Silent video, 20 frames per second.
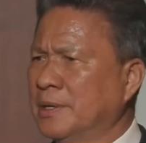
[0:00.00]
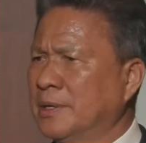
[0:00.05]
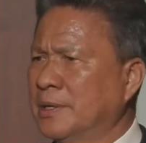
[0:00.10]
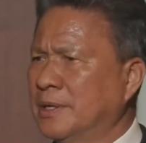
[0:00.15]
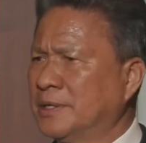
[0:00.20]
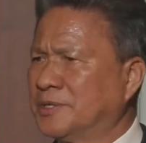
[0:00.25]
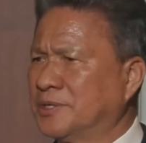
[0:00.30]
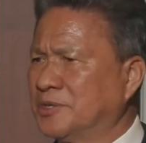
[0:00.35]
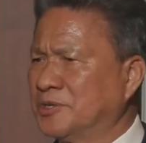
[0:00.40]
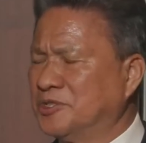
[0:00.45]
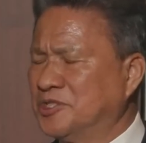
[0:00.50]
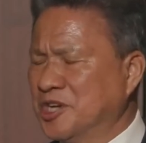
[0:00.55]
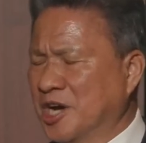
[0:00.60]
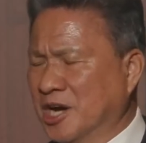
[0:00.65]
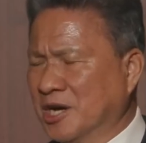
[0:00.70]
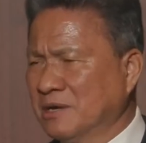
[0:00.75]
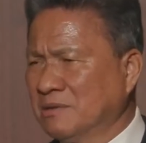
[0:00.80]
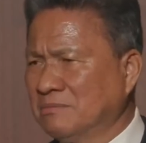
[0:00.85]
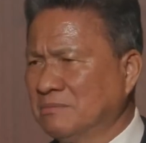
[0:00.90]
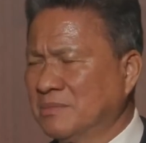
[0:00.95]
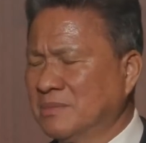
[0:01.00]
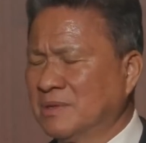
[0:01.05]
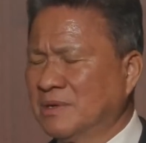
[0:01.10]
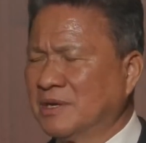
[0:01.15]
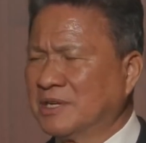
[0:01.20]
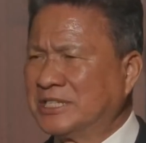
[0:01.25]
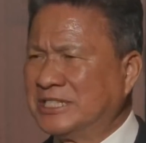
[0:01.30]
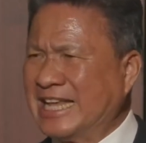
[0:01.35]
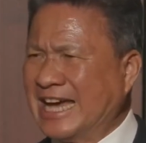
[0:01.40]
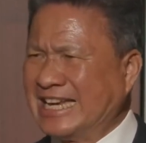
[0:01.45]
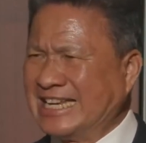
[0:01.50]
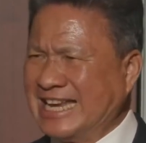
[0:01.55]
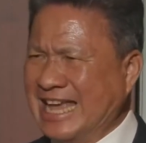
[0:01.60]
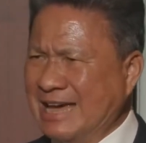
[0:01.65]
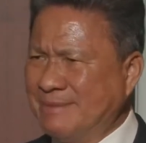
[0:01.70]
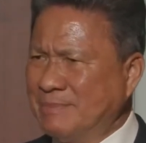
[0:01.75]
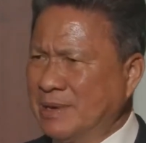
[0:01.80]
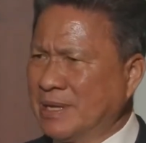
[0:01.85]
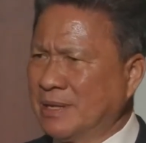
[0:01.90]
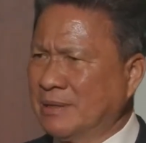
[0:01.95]
is young,
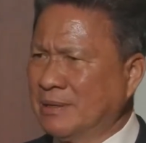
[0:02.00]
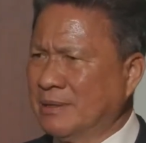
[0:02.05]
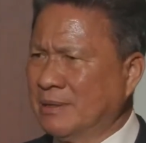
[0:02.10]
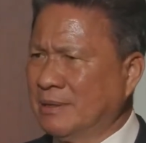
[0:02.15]
dynamic,